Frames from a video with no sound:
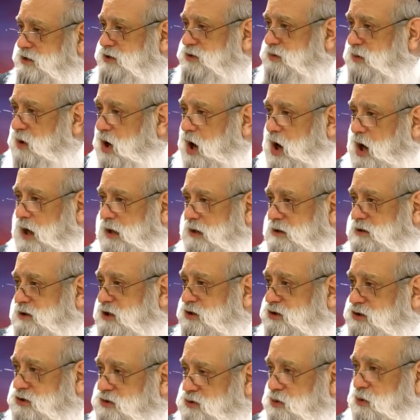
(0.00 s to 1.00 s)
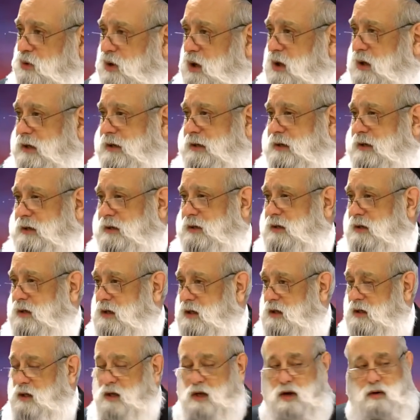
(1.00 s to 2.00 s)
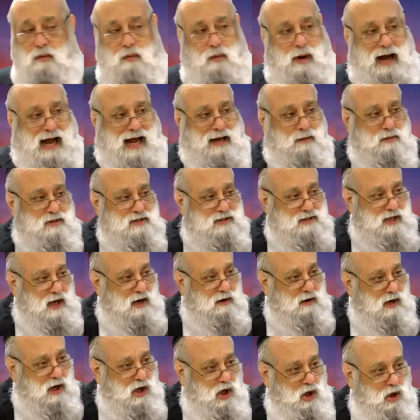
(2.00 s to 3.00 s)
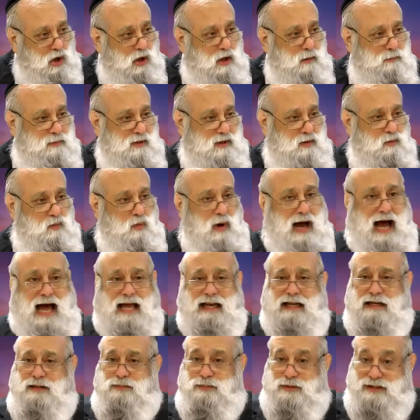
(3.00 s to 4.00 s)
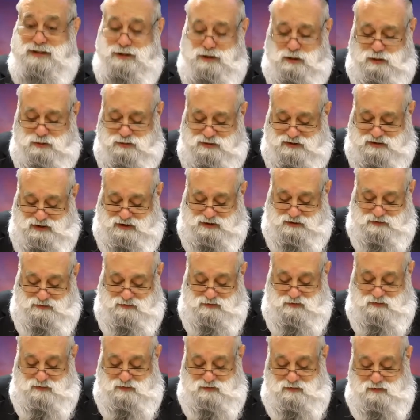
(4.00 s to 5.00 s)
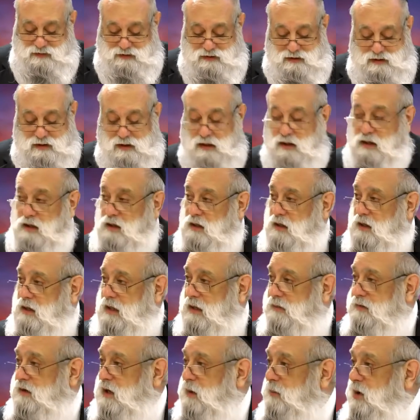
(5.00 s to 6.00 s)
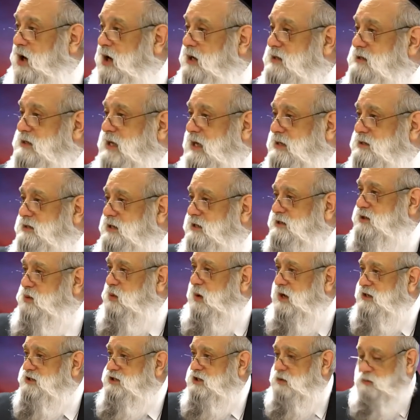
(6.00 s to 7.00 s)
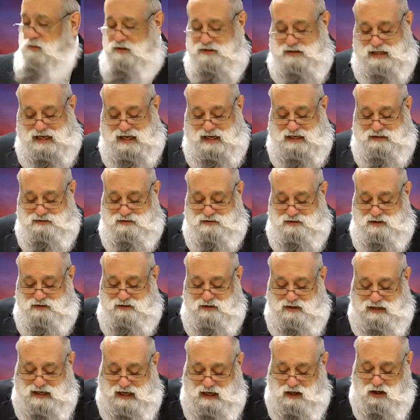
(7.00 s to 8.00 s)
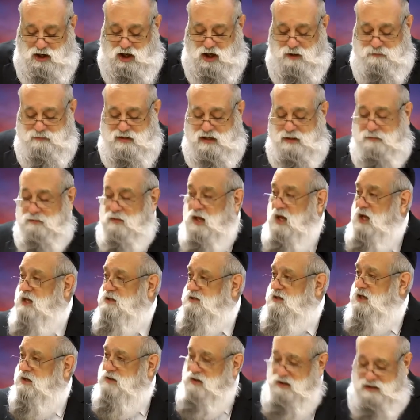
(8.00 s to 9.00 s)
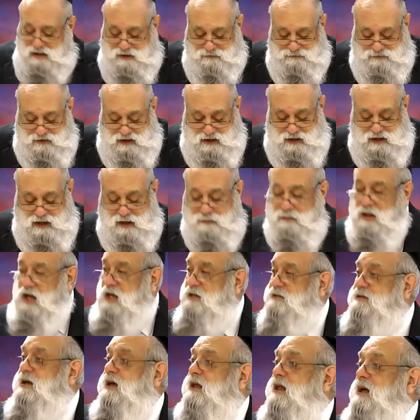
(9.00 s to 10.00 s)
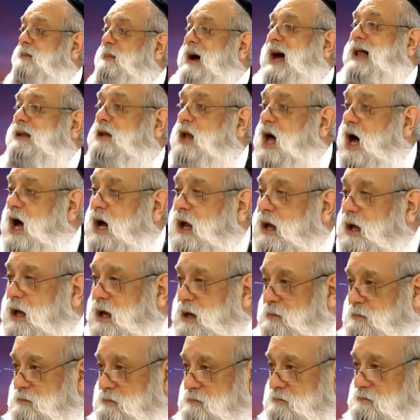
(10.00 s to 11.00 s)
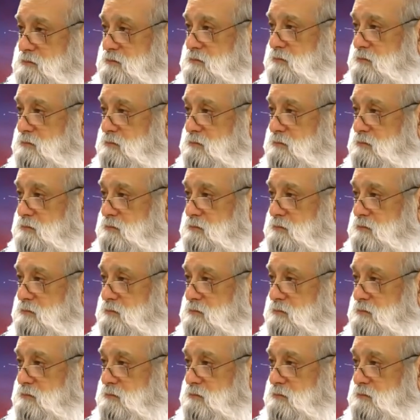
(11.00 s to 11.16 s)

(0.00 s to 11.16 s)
Yisrael destroyed? Why was there a churban? Why did we lose it? And the Gemara says this question was asked to the Chachamim, to the Neviim, to the Malachim.